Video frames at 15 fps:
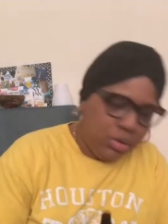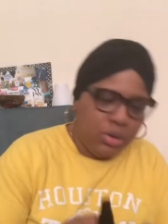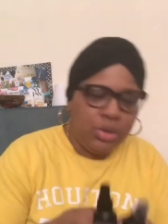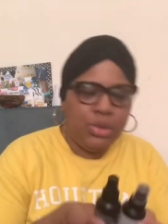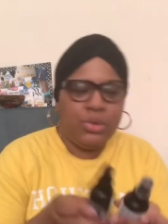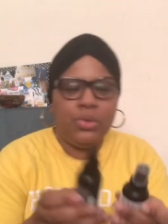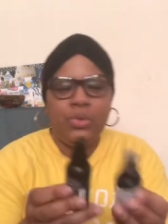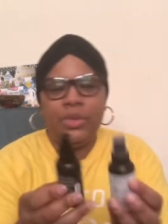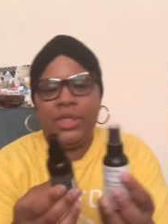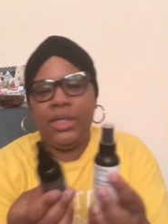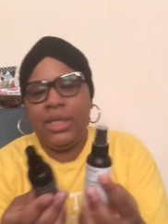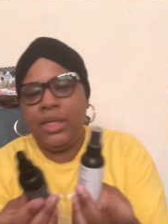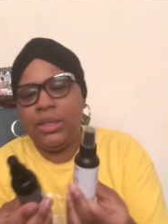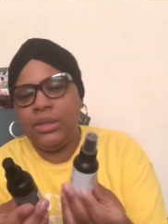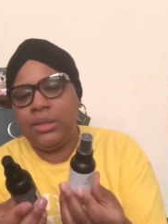two
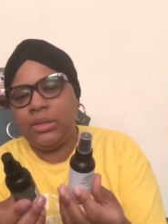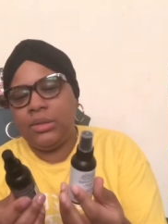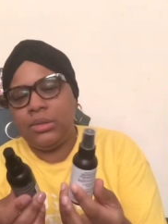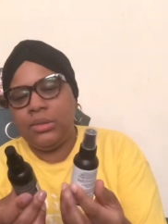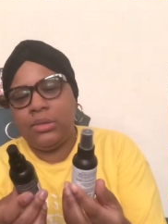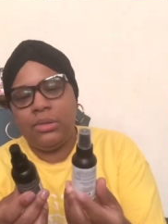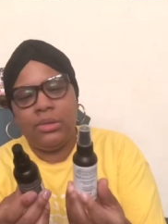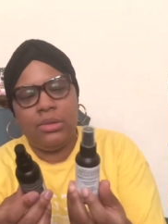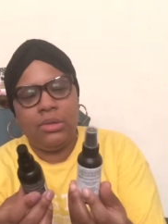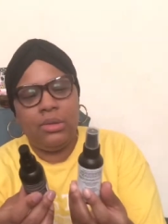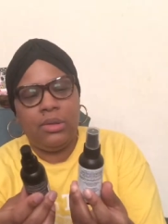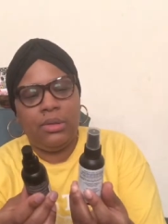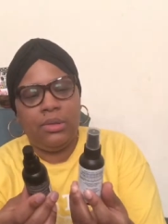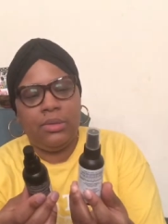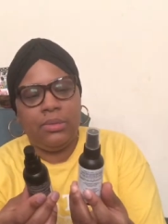NYX
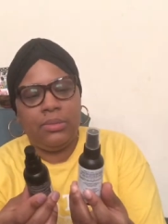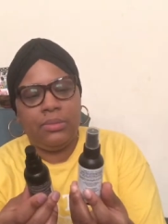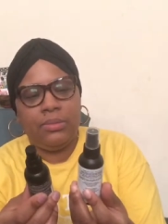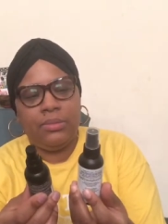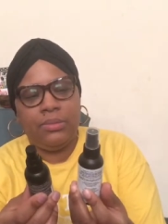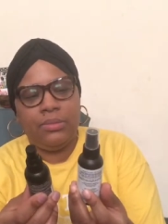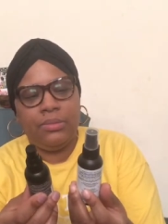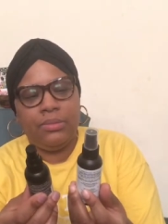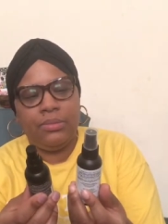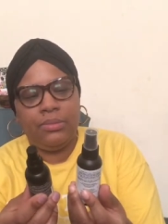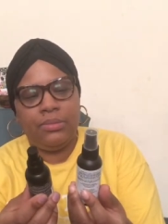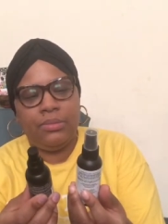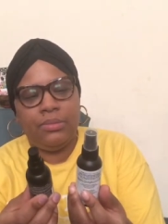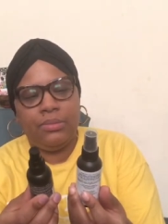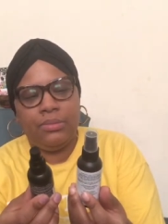um,
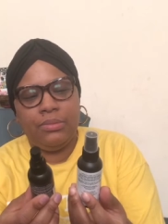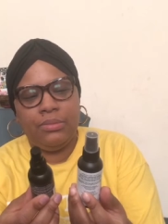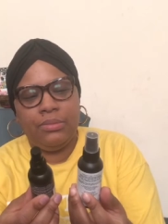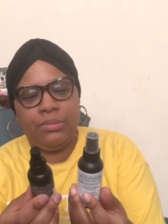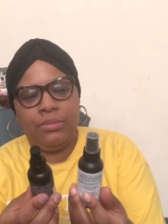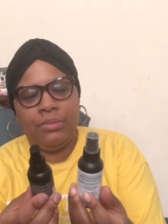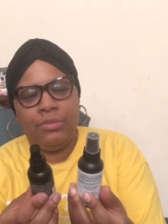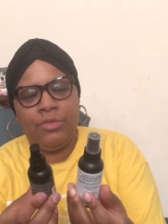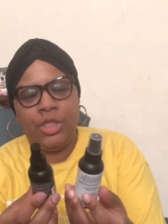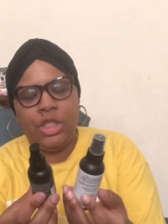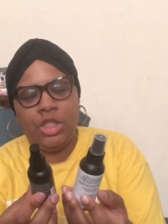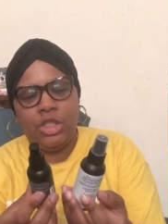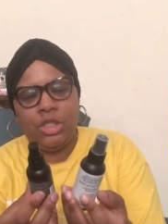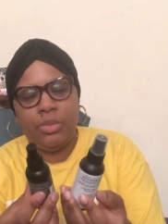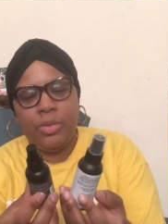
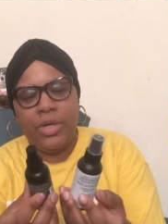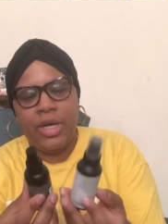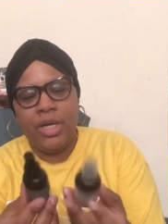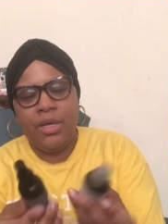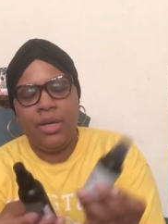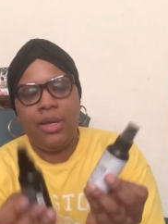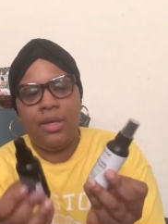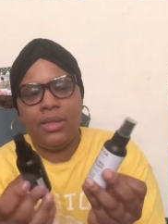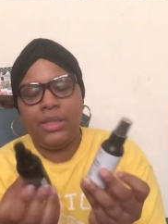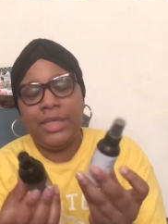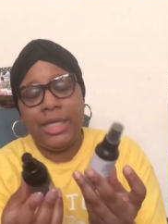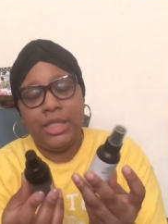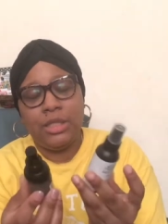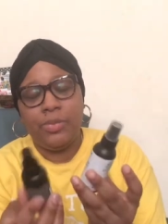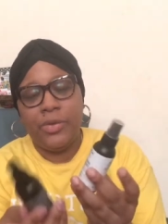finishing spray,
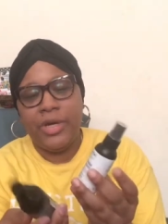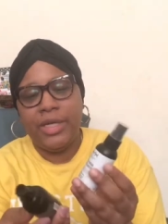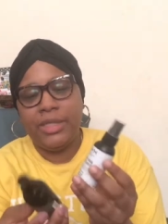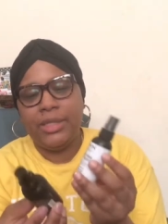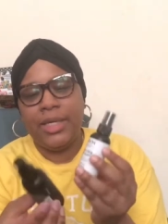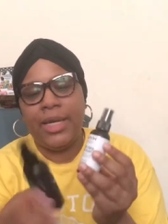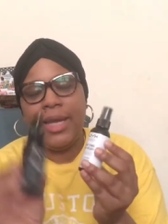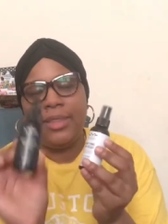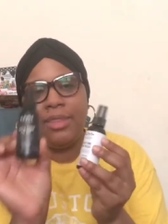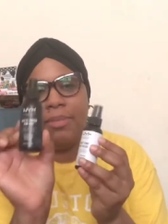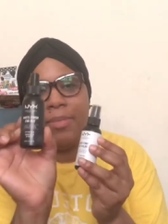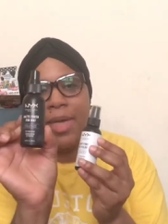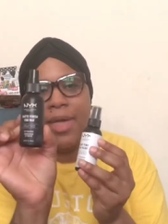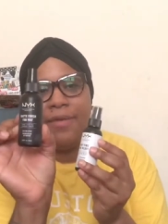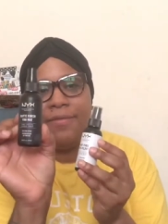setting sprays. I got the
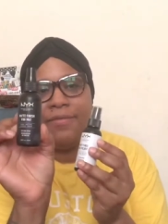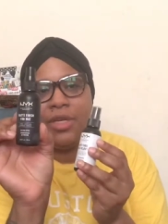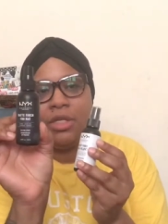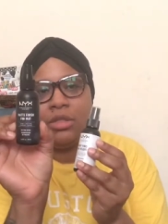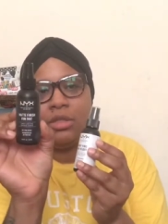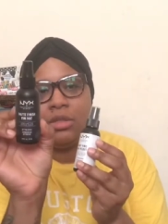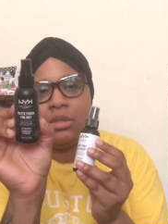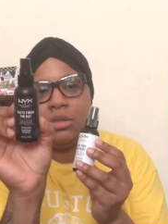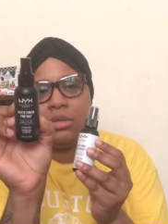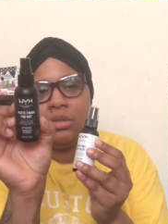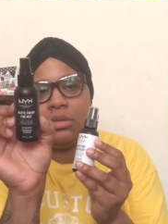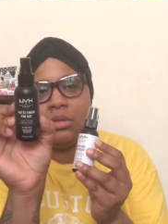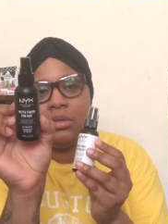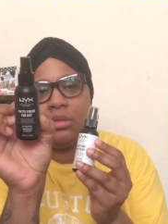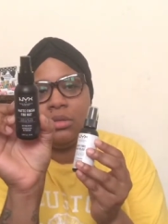matte finish
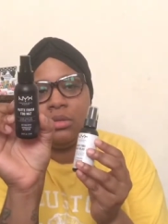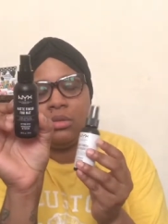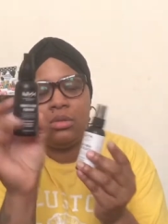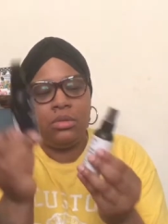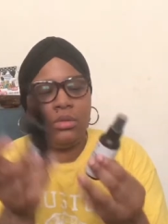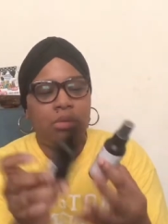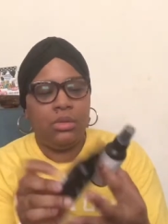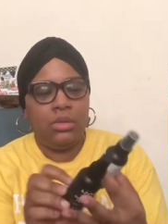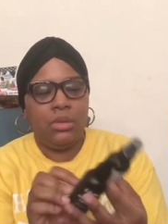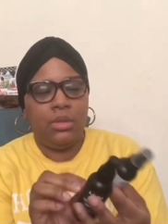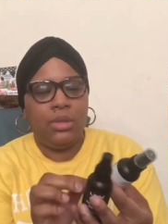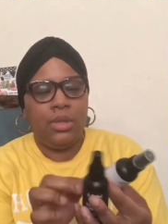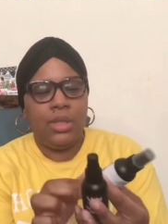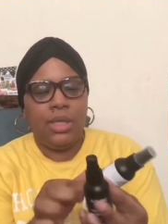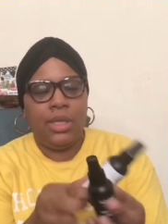
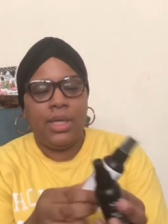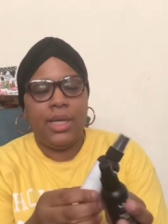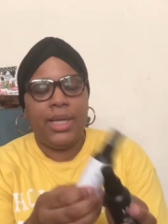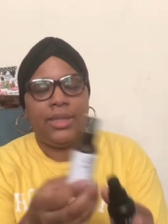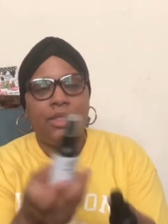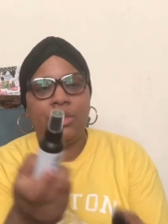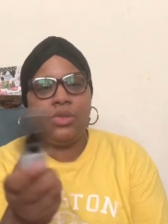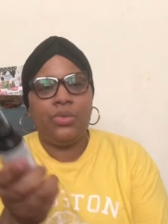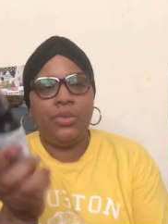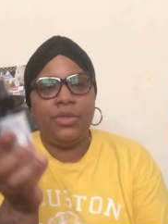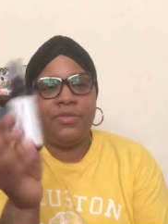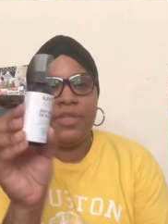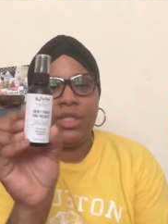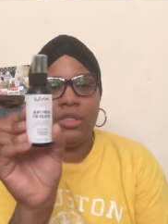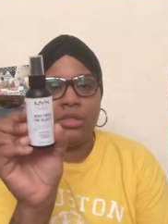and I got the dewy
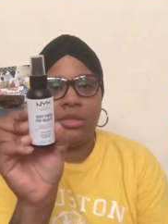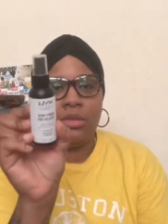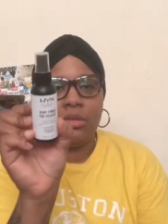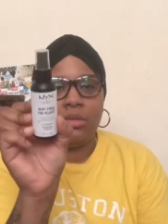finish